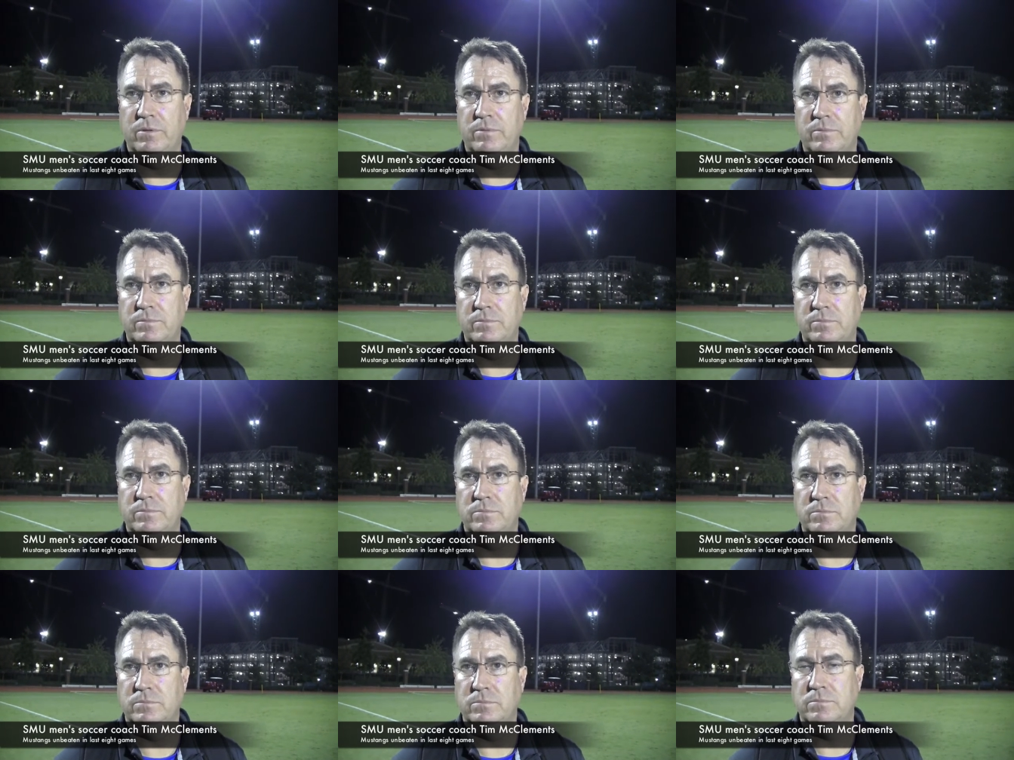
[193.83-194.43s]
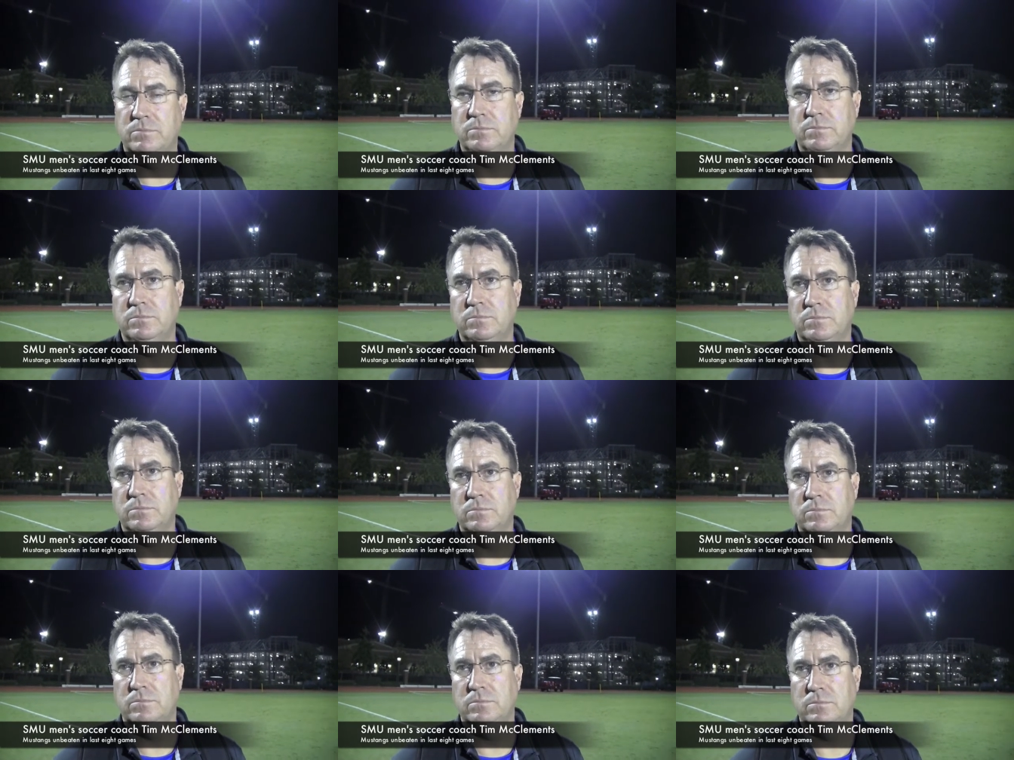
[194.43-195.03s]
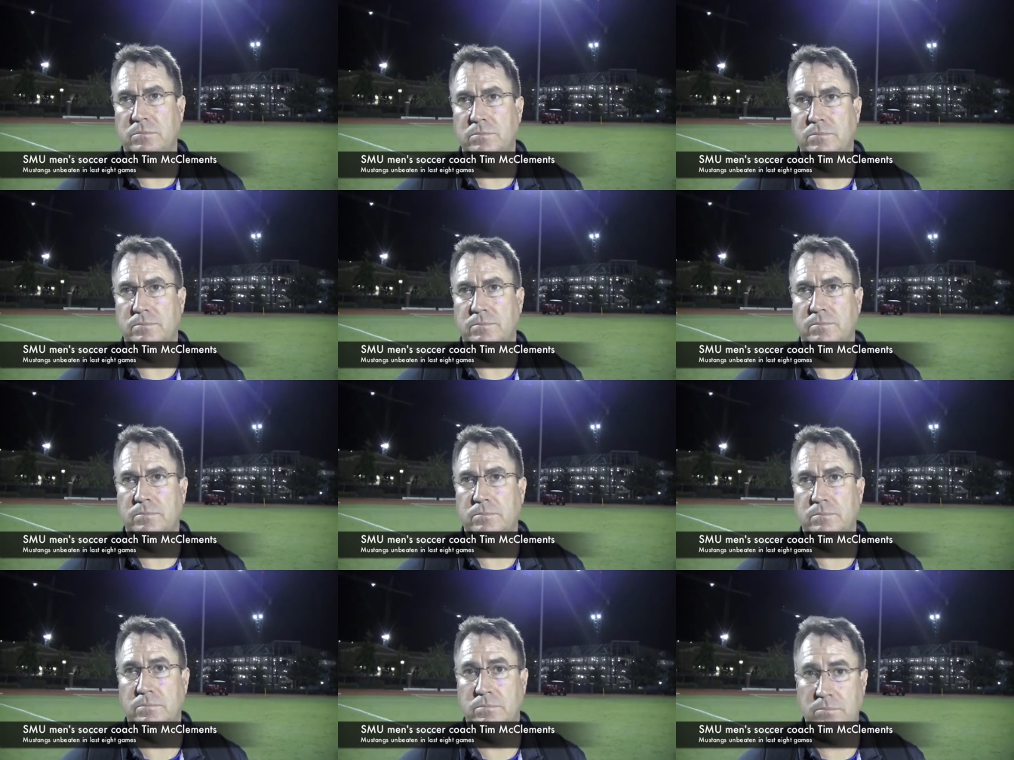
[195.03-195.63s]
You got your game winner tonight from
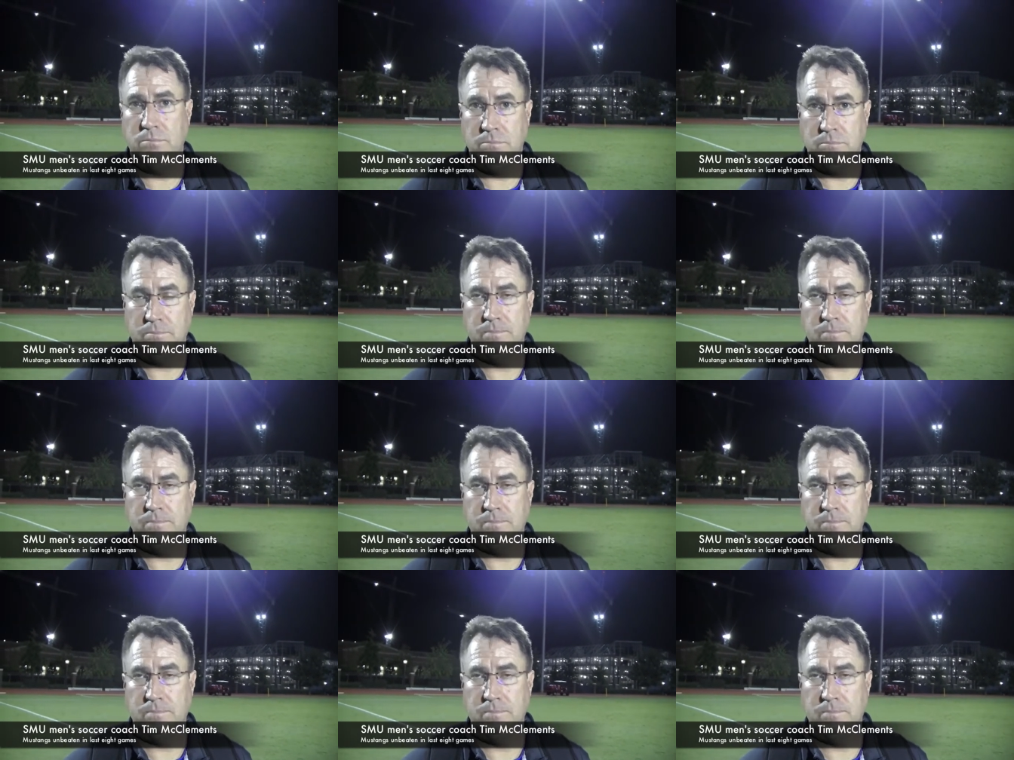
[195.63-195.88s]
Brendan mm-hmm.